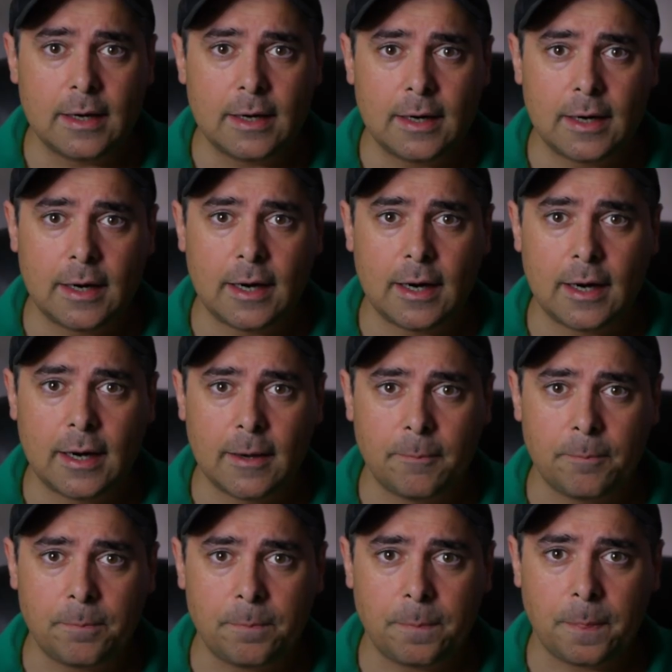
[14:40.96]

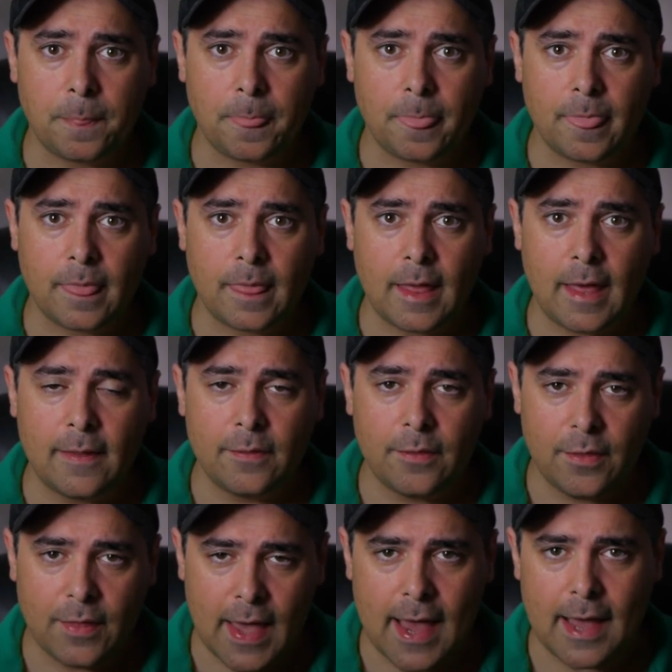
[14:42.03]
Um,
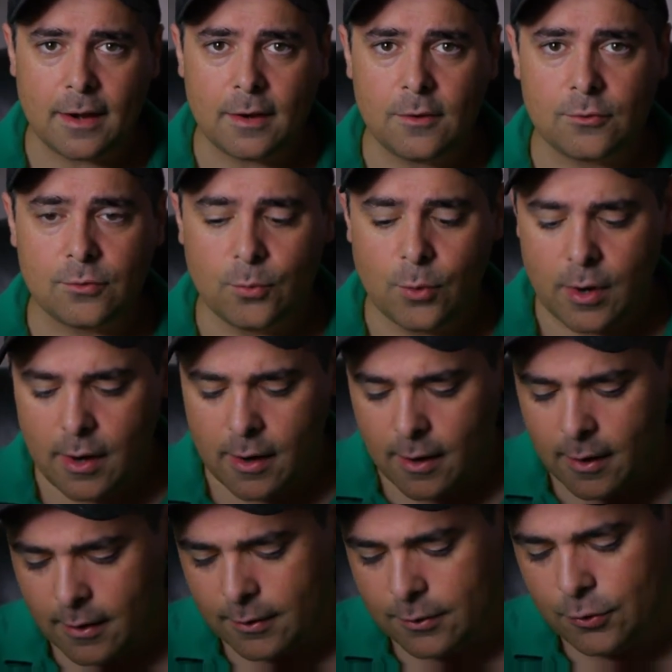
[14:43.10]
and that is
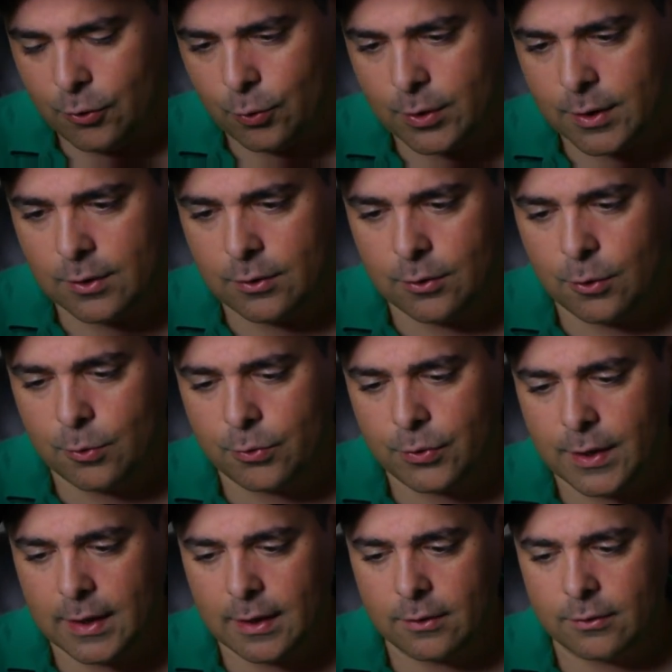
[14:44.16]
where you can do
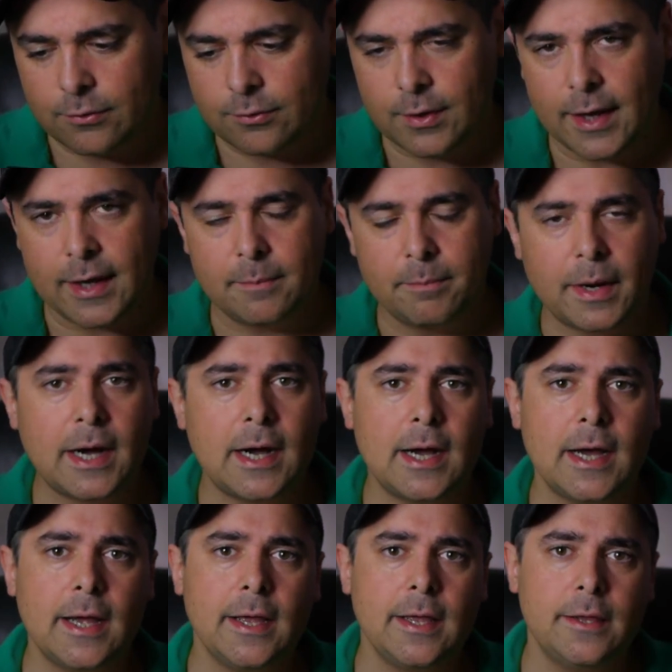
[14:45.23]
things like
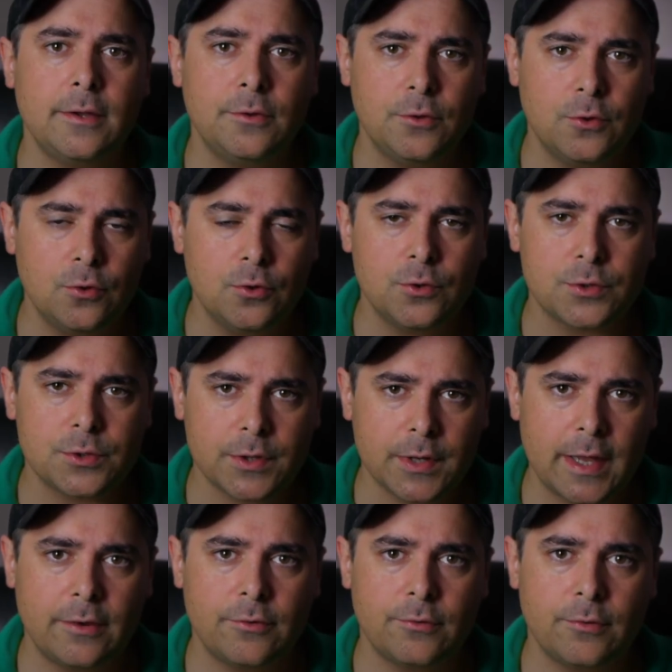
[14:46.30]
buy used
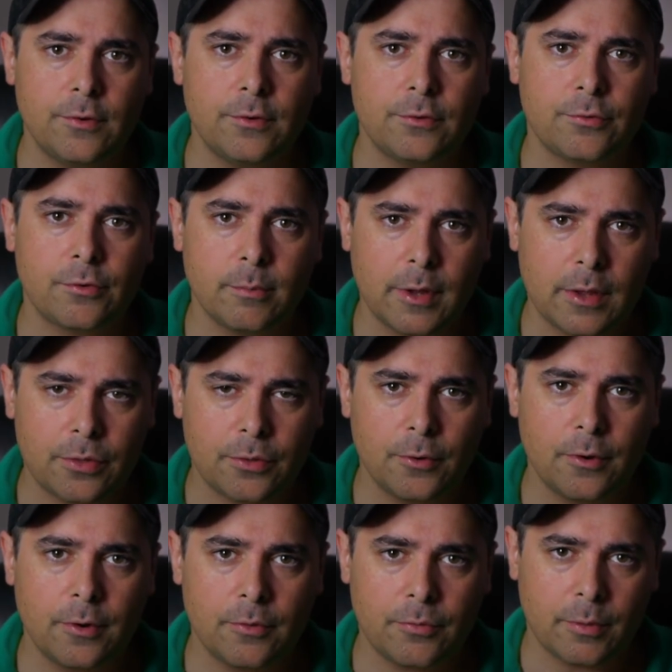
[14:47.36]
lenses from a
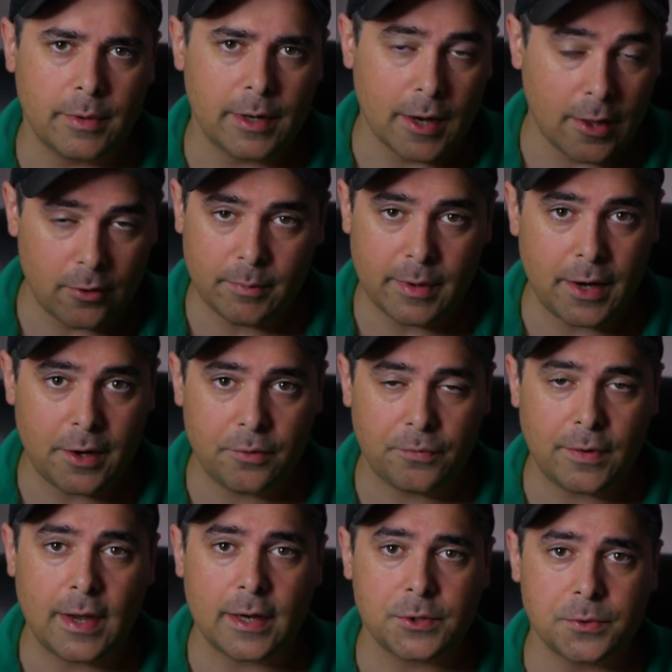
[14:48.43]
third from another
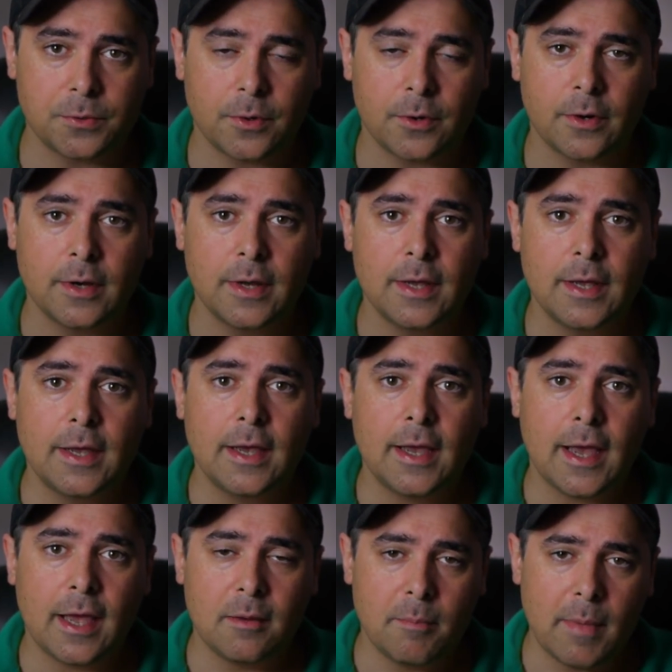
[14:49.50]
manufacturer
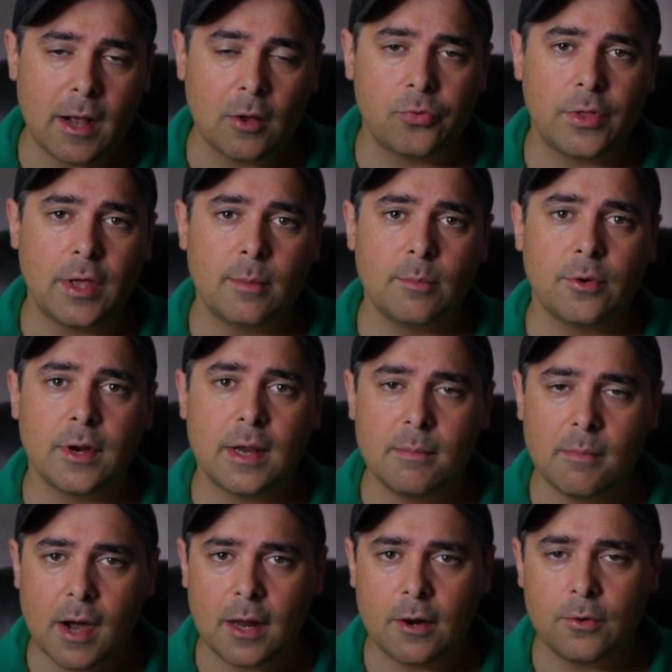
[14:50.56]
and mount them on a
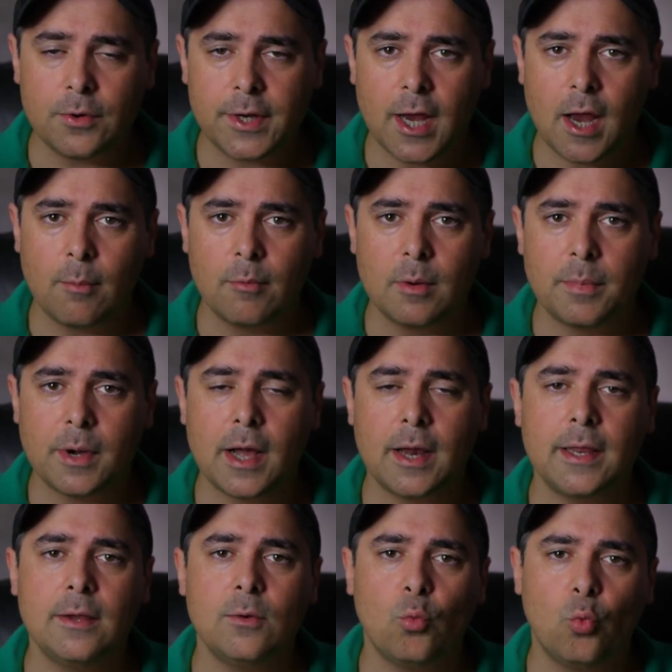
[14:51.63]
modern camera
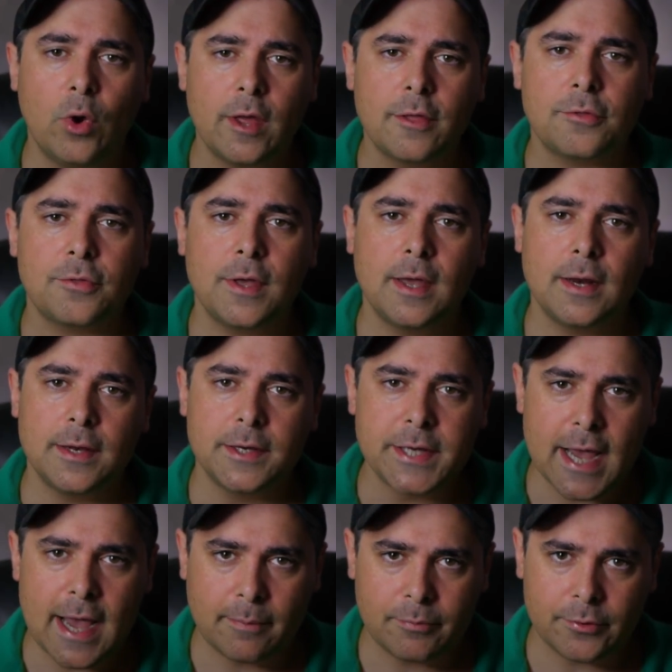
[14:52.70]
body with an
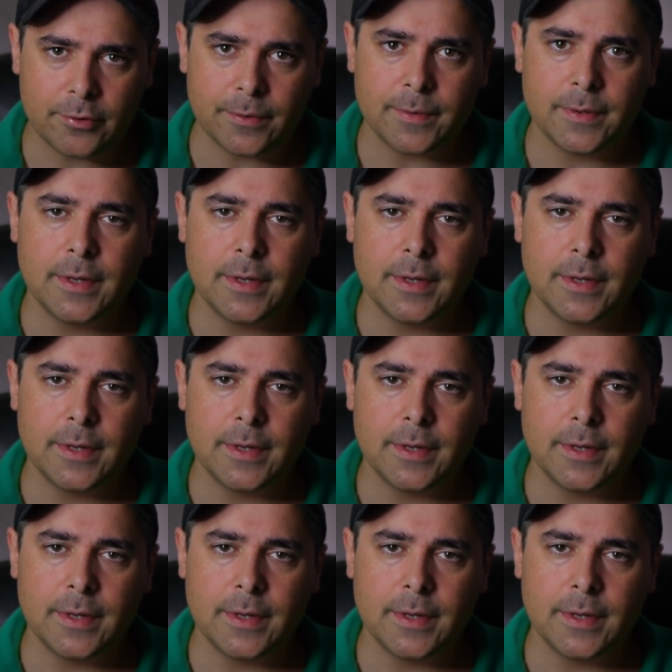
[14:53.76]
adapter.